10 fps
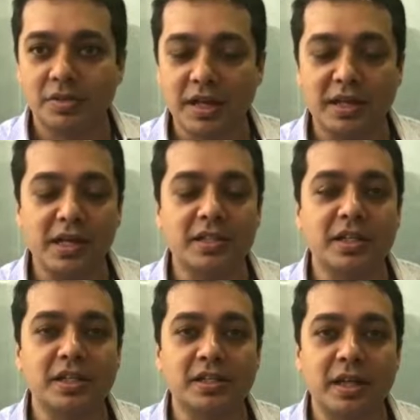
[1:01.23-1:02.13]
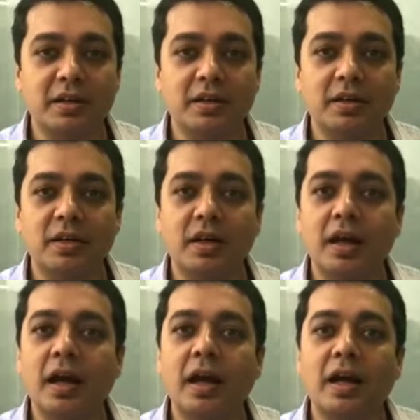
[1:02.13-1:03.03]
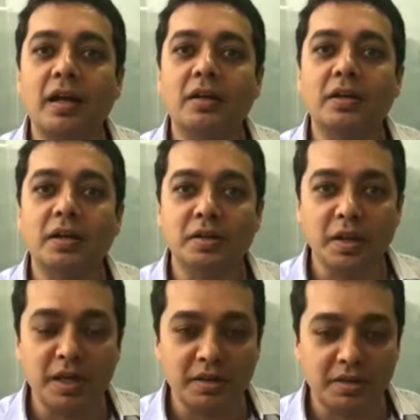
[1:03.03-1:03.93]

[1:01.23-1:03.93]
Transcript: techniques in his center, and he